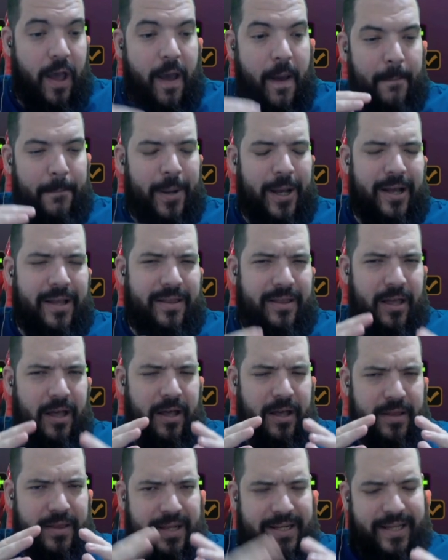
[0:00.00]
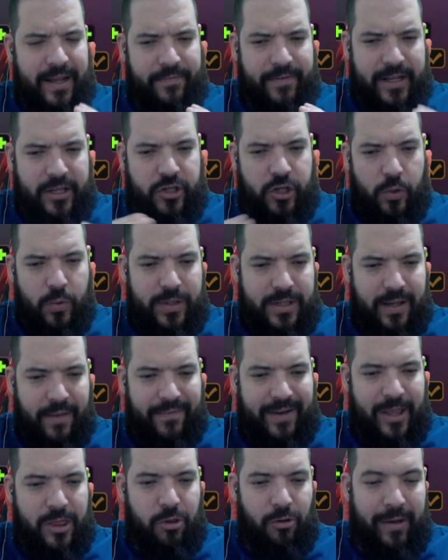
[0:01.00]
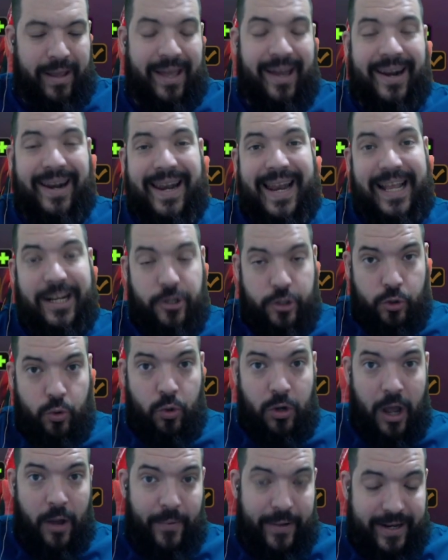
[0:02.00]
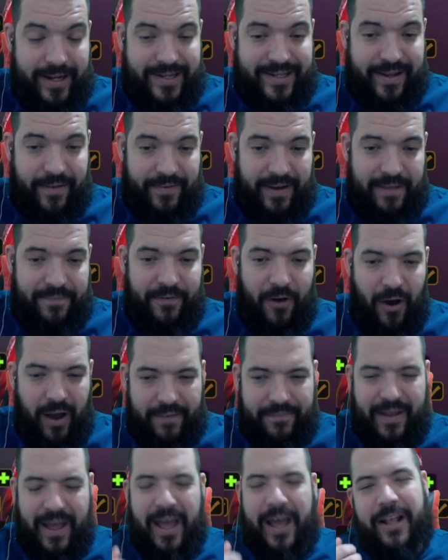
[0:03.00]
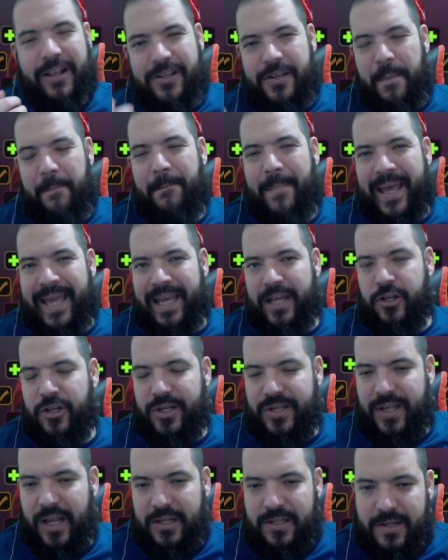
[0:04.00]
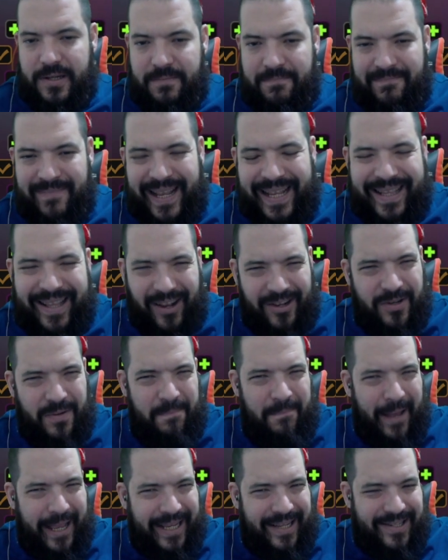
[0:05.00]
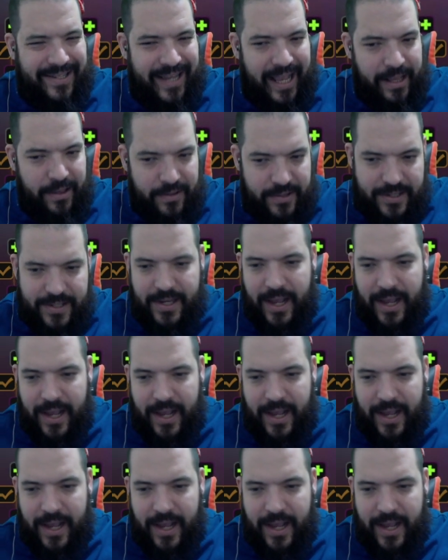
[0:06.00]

But the 72 and 73, unless you're going to 75, to me it just doesn't make sense.